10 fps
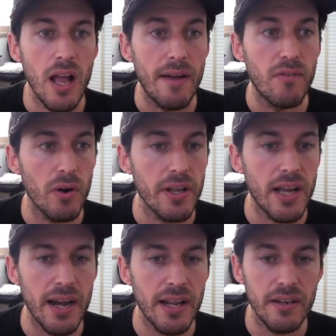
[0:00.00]
I've already
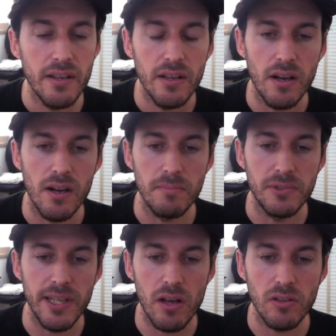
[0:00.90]
got it
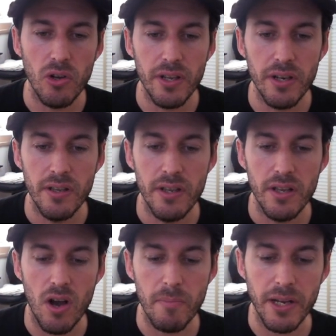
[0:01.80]
downloaded
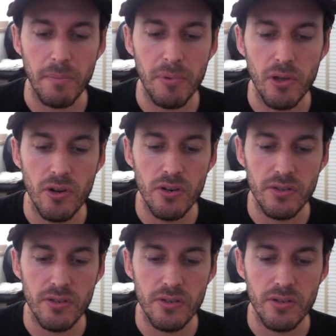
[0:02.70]
on my computer.